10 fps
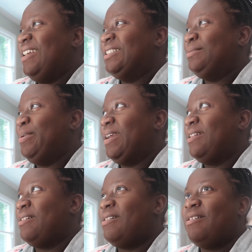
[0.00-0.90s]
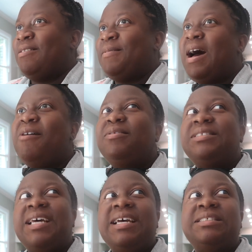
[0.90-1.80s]
I
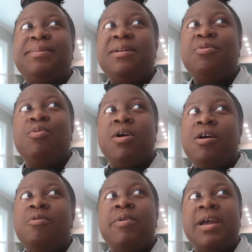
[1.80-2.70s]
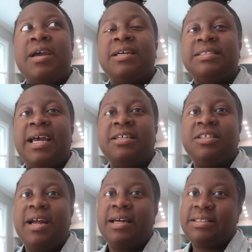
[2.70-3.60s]
won't say it's been a whirlwind, because
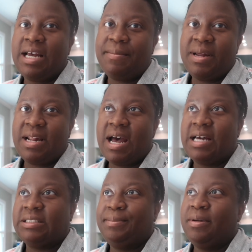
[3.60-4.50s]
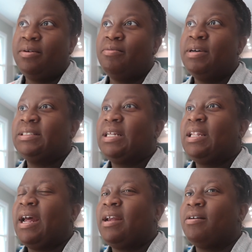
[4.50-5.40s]
actually our time at the hospital wasn't
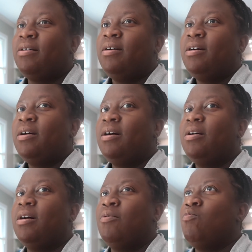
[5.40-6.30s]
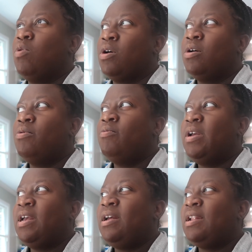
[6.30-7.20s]
like a
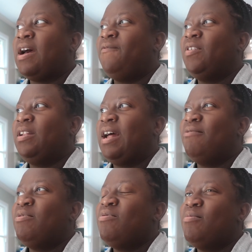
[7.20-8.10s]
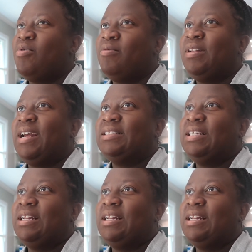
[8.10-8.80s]
whirlwind. I feel like we were more relaxed